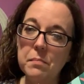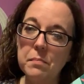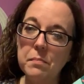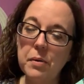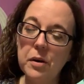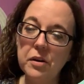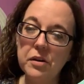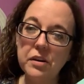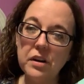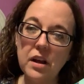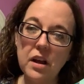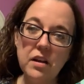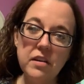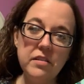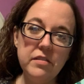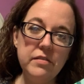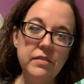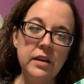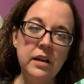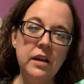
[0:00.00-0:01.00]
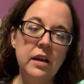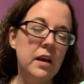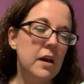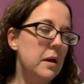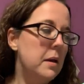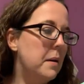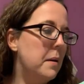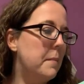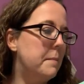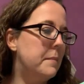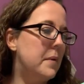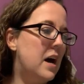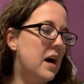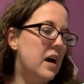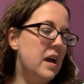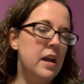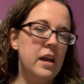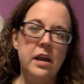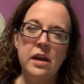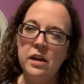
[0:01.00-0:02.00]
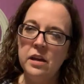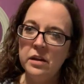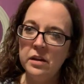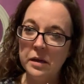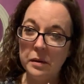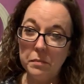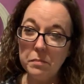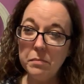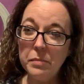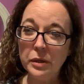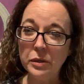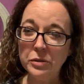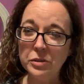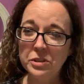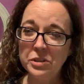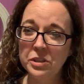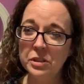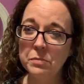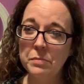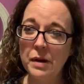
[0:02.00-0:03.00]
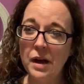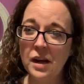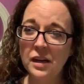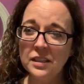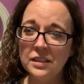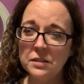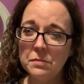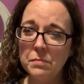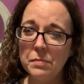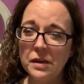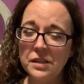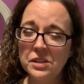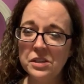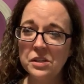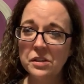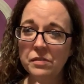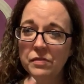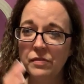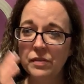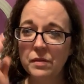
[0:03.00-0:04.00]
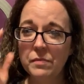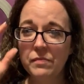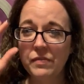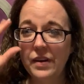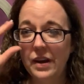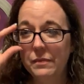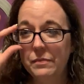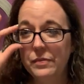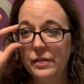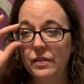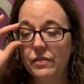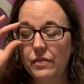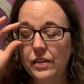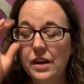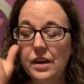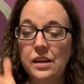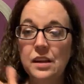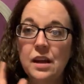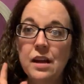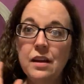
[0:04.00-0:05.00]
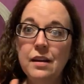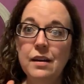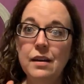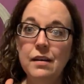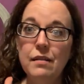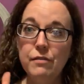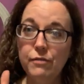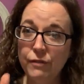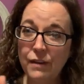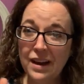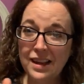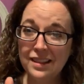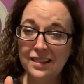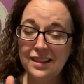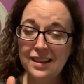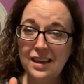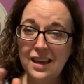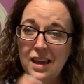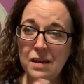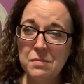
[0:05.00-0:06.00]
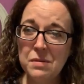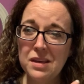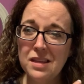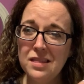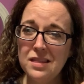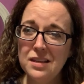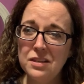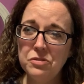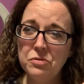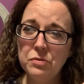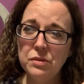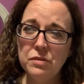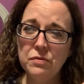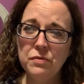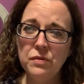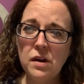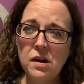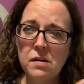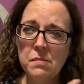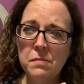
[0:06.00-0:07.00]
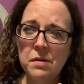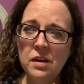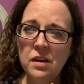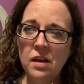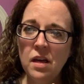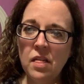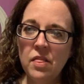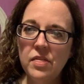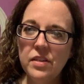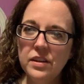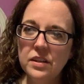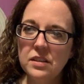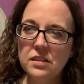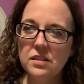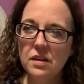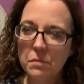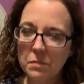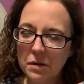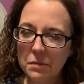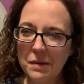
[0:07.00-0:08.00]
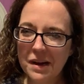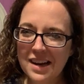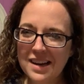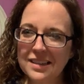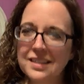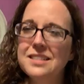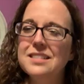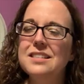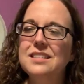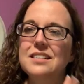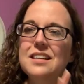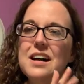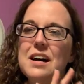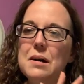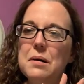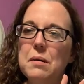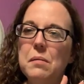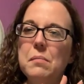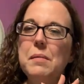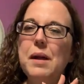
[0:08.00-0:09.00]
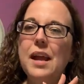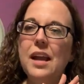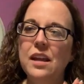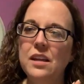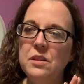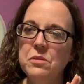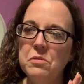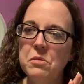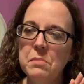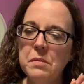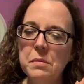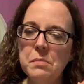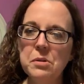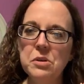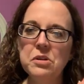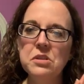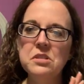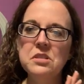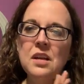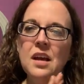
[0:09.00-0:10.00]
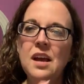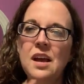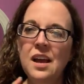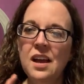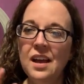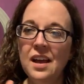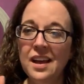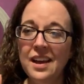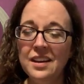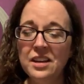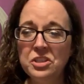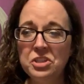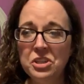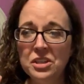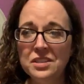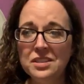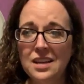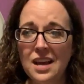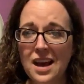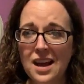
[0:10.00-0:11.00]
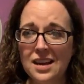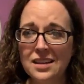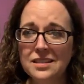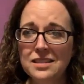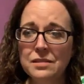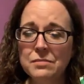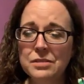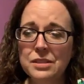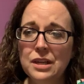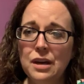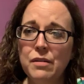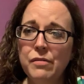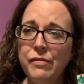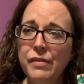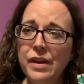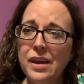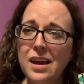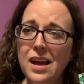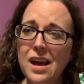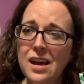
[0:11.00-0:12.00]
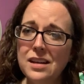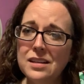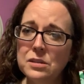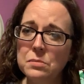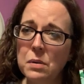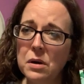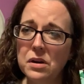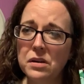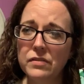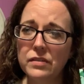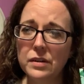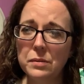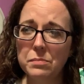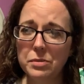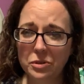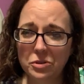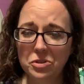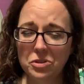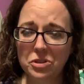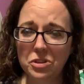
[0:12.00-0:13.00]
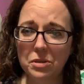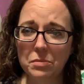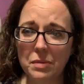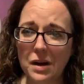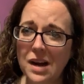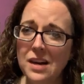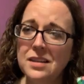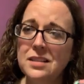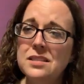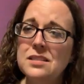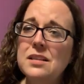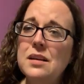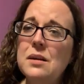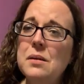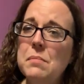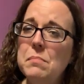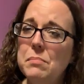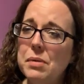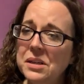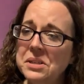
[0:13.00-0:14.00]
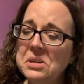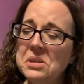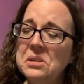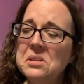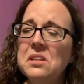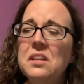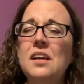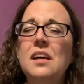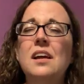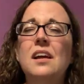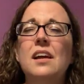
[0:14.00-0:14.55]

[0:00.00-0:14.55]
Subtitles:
part of my Boost Your Box bundle from Fab Fit Fun. Finally came in. This was from the Summer Box. Annual members had a chance to add some stuff as part of a Boost Your Box bundle,